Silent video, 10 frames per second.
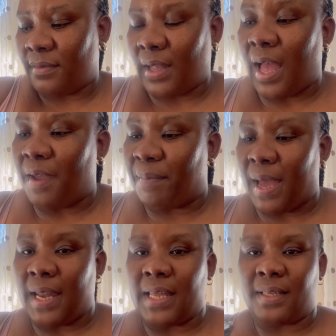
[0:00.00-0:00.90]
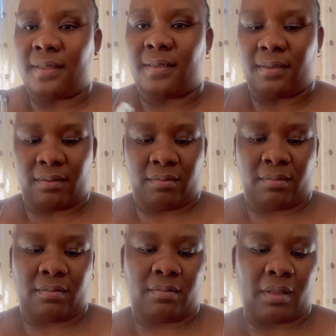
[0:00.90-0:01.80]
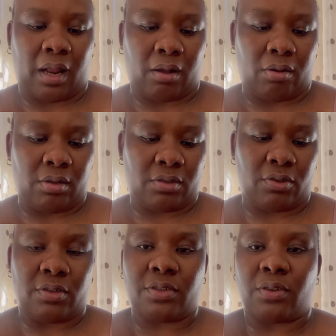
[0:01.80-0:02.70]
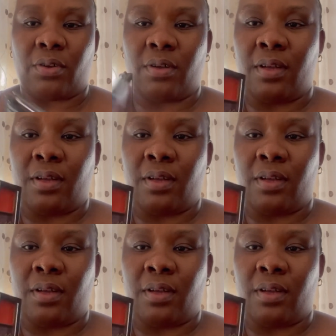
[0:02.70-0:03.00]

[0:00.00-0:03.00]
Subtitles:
Eye palette that I got also.